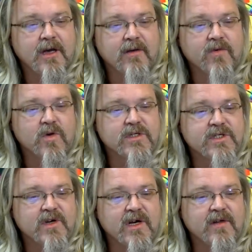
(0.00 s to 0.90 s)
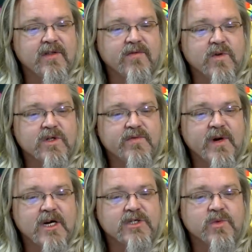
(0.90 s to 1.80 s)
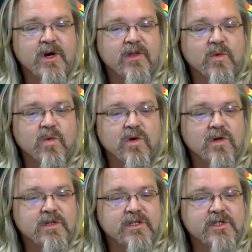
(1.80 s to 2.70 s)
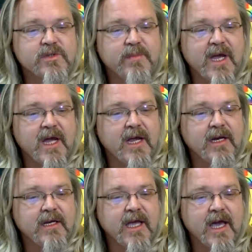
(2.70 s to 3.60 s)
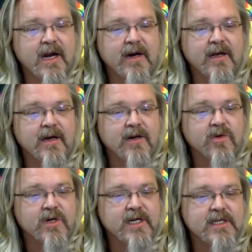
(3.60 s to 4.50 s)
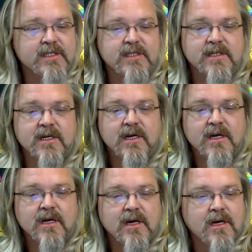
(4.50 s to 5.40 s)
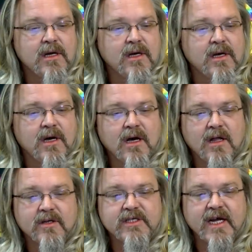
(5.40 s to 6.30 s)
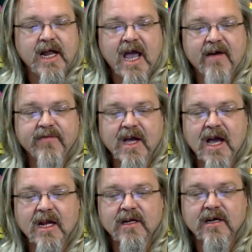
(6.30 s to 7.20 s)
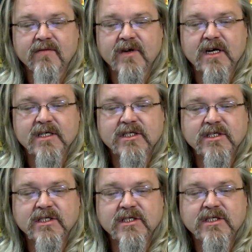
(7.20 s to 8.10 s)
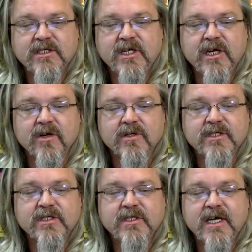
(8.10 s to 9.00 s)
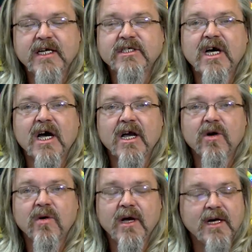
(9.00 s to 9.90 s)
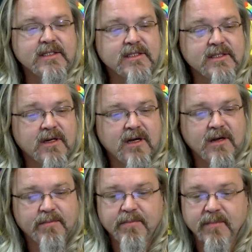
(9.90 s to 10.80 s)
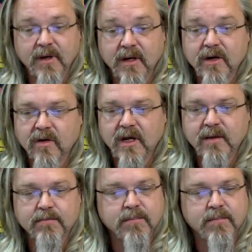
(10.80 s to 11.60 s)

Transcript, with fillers: And of course the, the forest fires around the world in Spain, Canada, Greece. Uh, they're saying half the island of uh, Chios, C-H-I-O-S, literally